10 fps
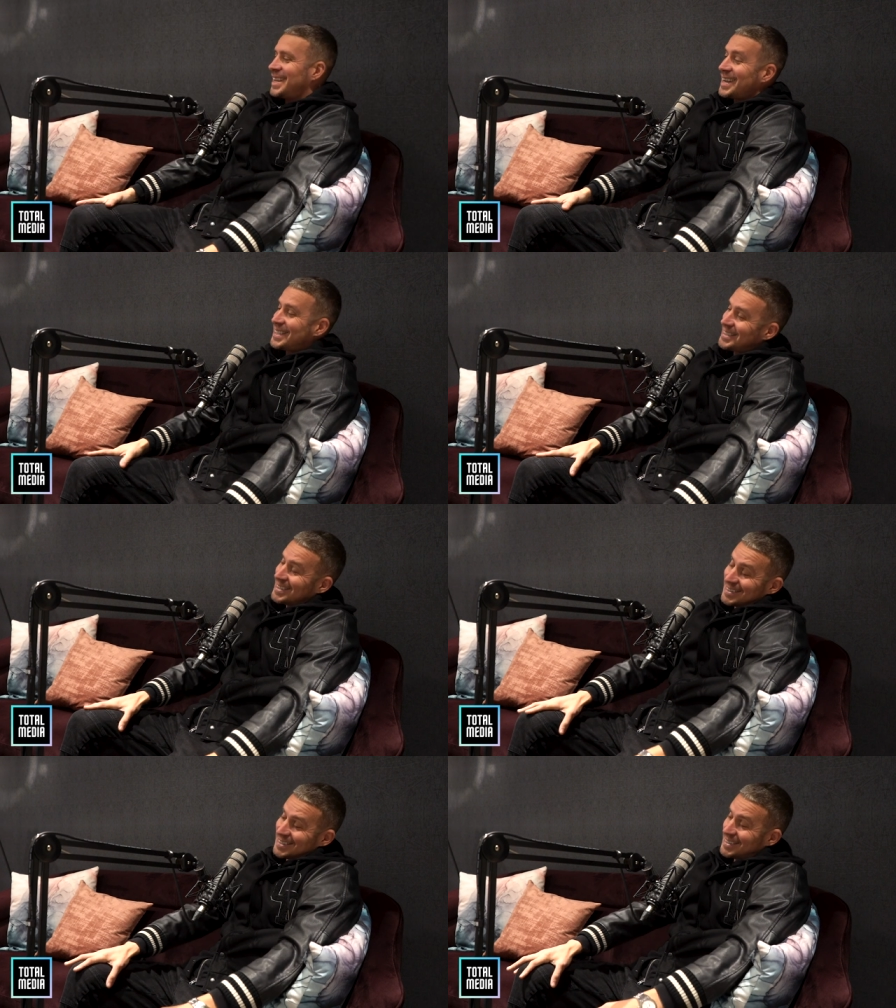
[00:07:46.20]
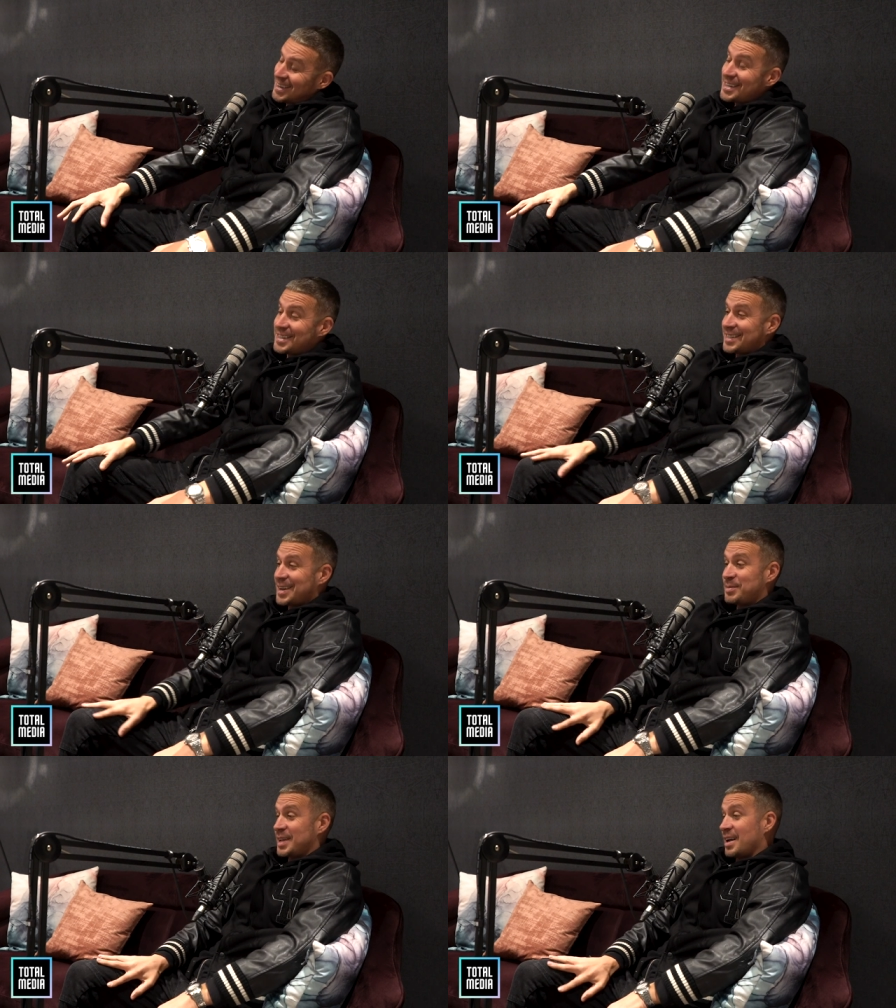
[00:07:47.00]
that's touchy
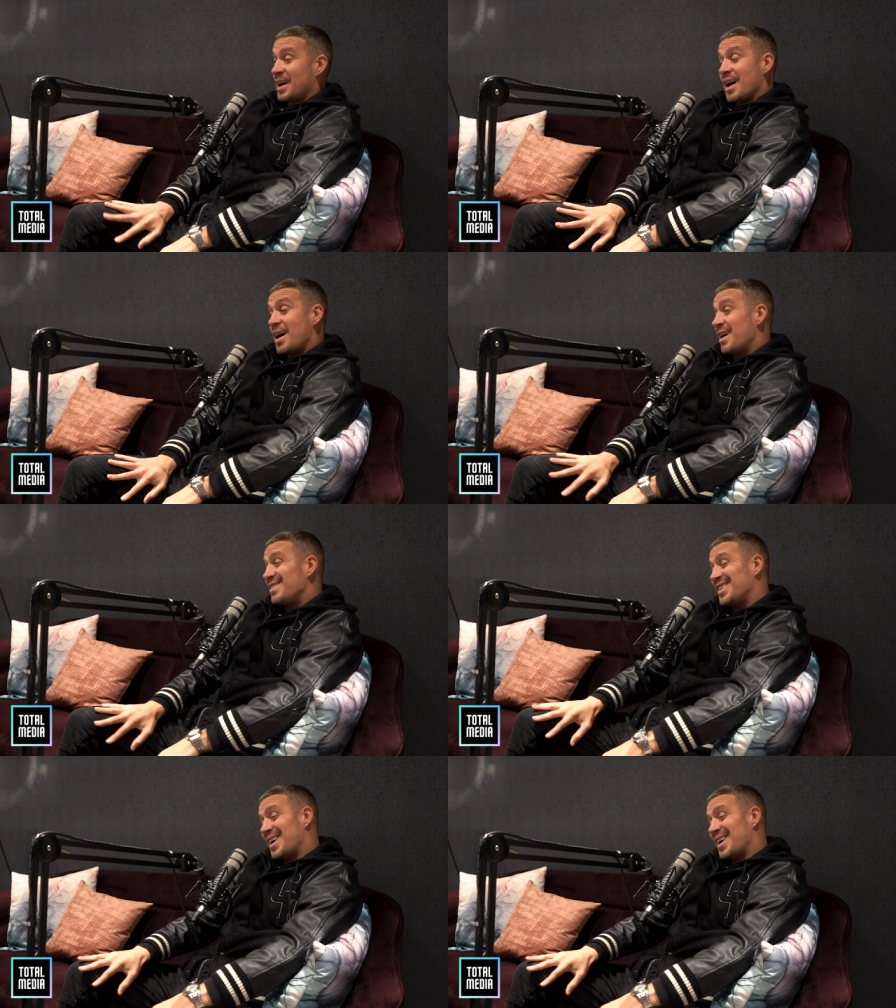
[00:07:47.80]
subject. I I,